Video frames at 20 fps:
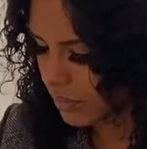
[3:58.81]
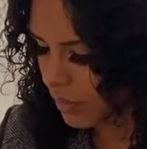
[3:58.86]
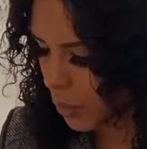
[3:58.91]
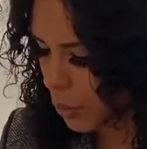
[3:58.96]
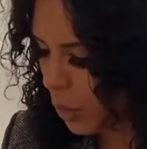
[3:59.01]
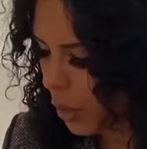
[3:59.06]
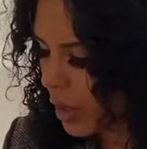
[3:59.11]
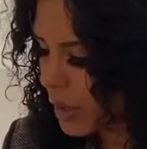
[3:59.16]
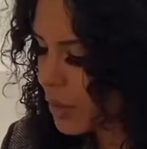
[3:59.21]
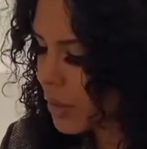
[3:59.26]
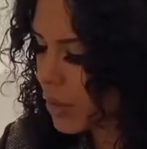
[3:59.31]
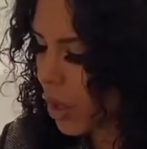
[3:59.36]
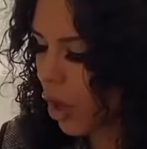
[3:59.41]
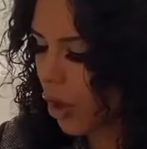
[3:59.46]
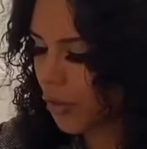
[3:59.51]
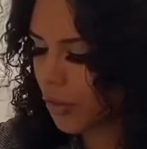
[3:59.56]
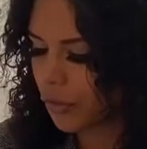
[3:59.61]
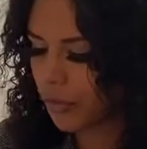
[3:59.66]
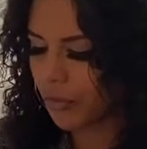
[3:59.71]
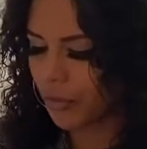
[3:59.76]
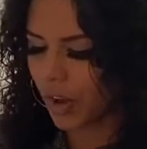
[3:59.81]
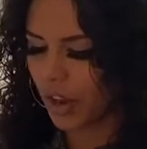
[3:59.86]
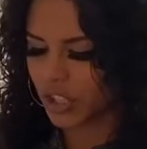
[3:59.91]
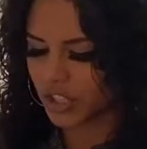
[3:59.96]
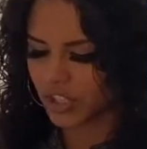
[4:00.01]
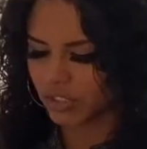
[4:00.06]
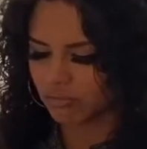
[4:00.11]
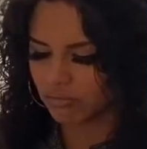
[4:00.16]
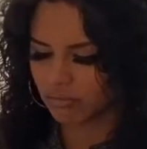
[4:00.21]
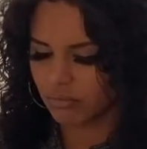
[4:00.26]
well, it was called the
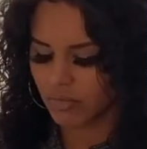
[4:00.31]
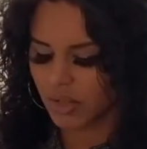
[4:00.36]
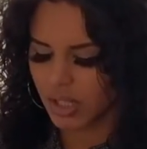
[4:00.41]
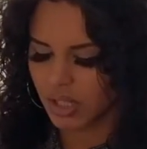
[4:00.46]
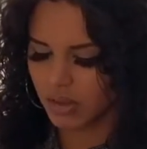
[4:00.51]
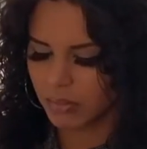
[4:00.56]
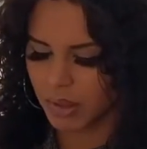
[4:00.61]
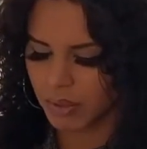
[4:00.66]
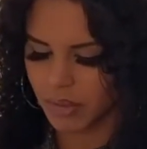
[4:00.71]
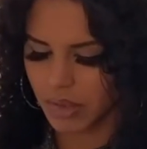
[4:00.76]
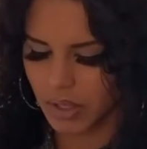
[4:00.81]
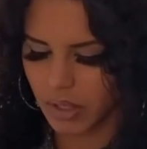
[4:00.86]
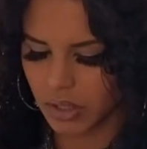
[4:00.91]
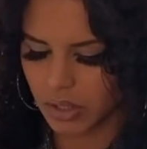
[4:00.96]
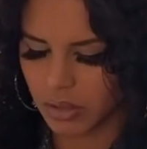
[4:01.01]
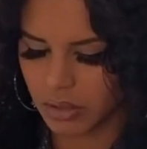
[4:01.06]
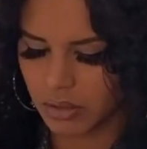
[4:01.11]
Fresh, what's on my finger?